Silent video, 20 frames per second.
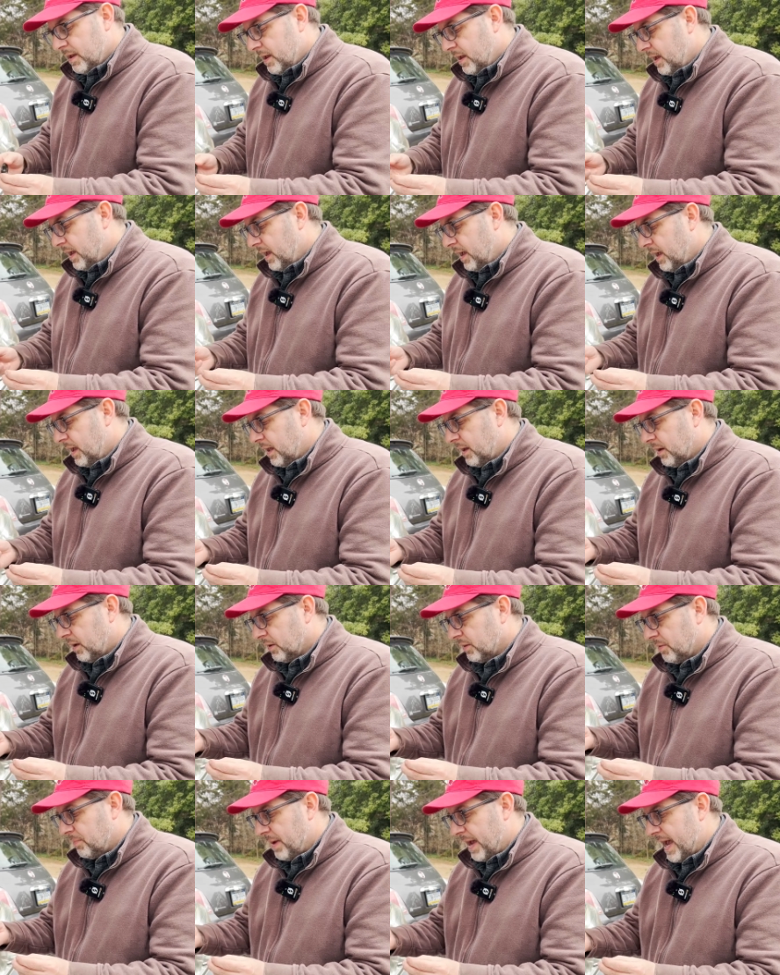And
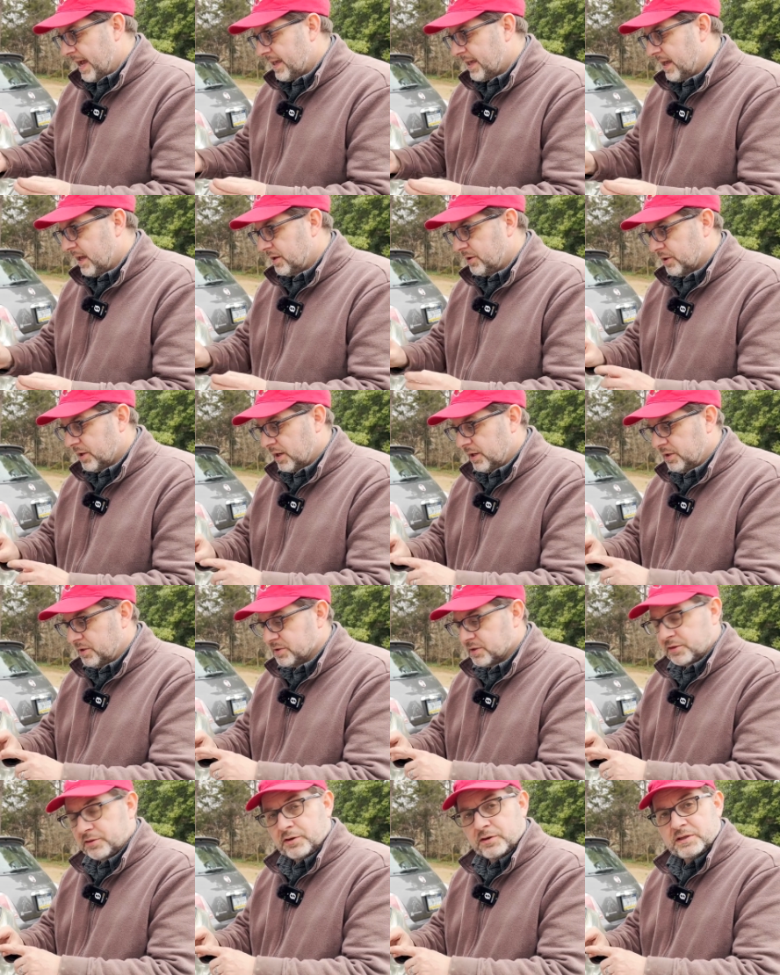on the back end, you're going to
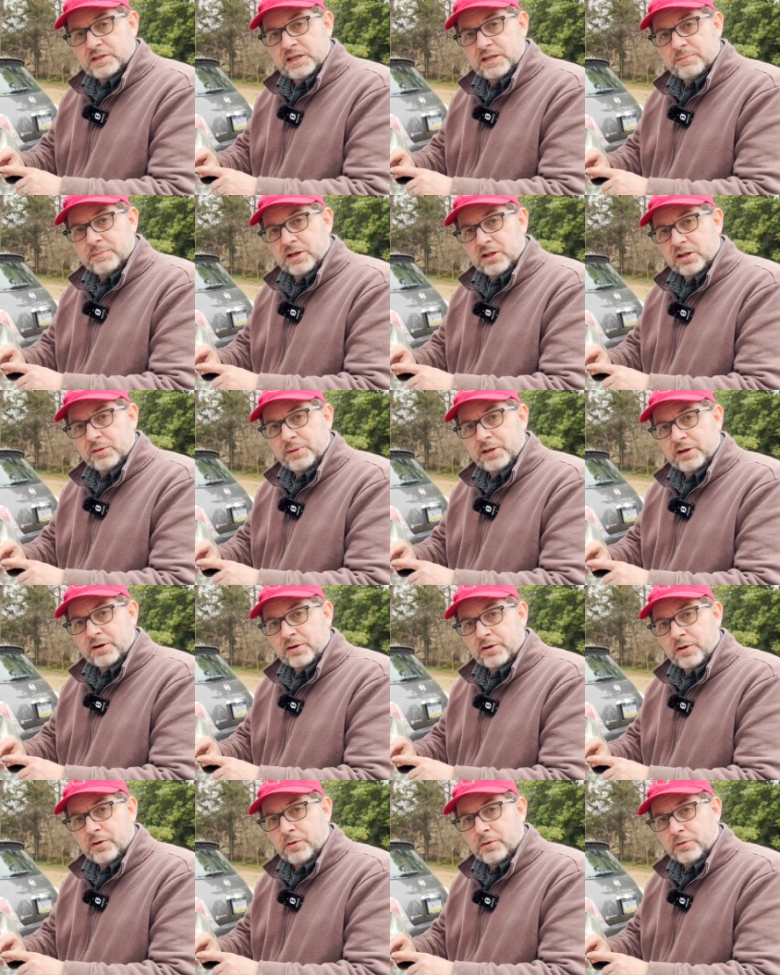use a 13 millimeter
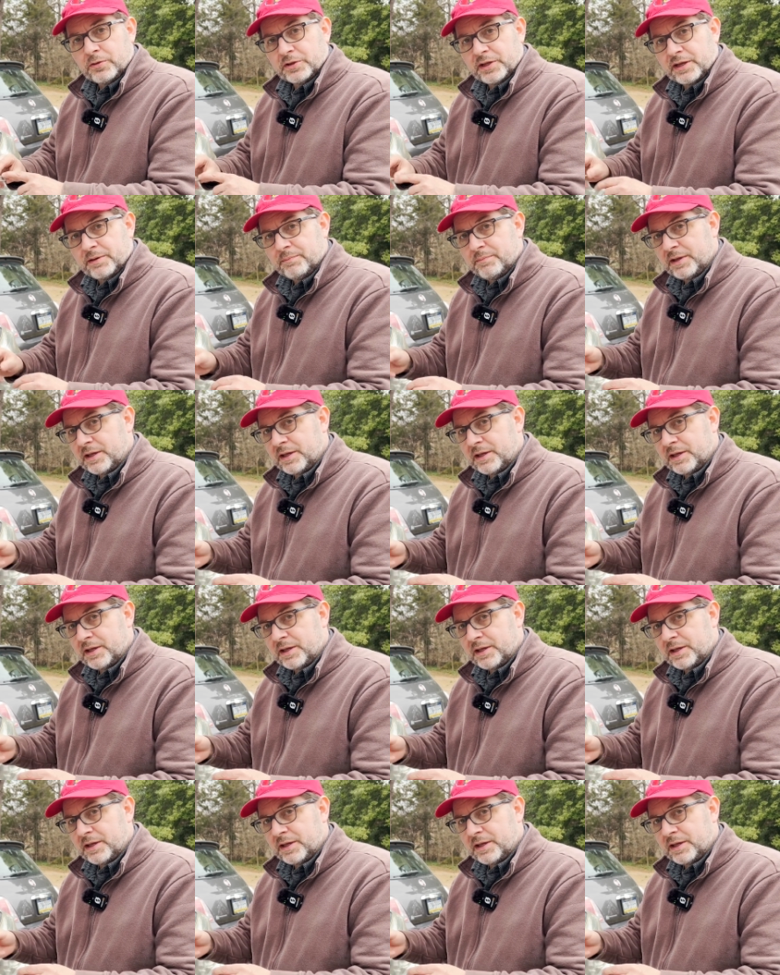to hold it.